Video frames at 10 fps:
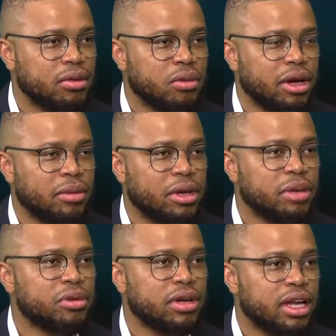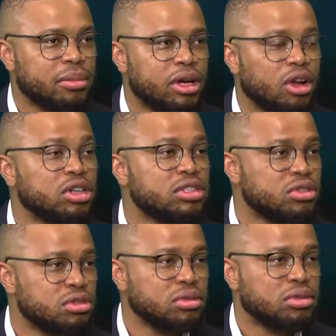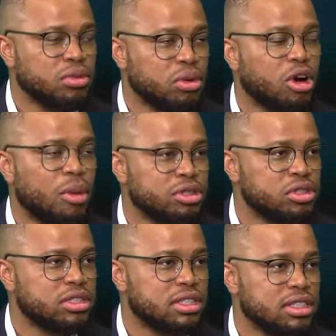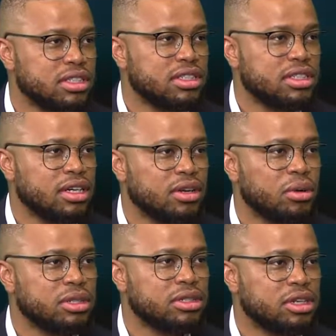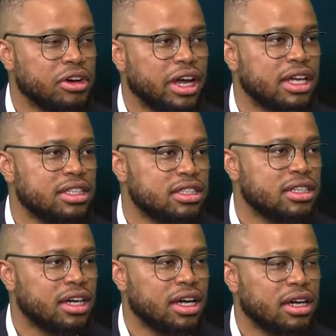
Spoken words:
where people can be closer to work opportunities, it always creates